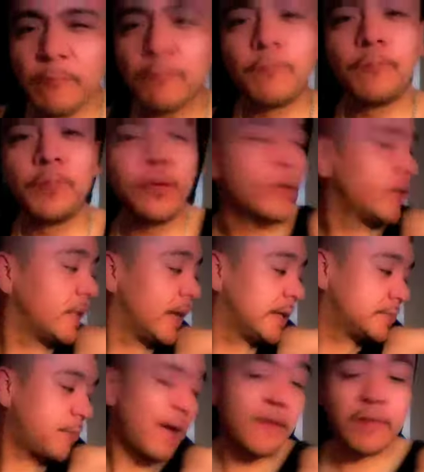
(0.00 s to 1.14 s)
brutalize
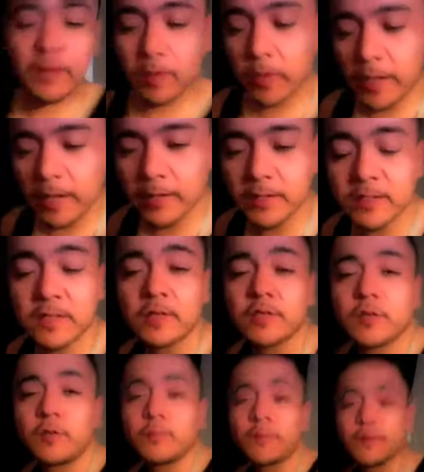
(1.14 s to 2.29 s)
Pavlik. Okay, this is how it's
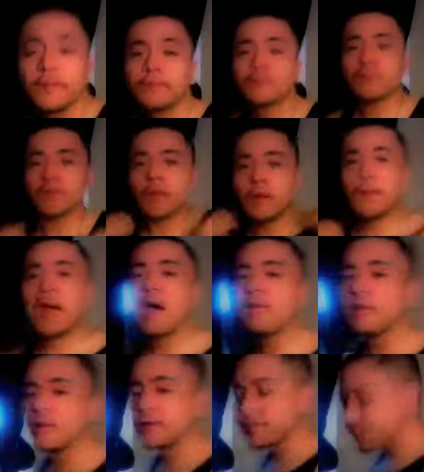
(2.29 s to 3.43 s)
gonna be.
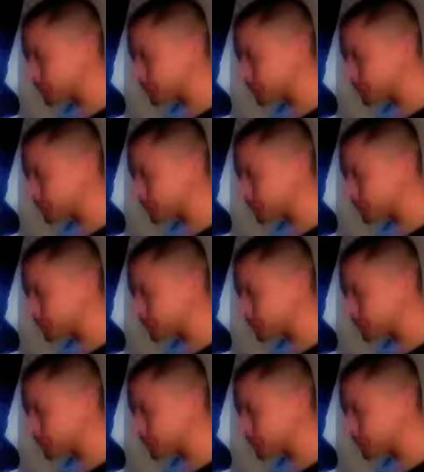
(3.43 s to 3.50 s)
Pavlik,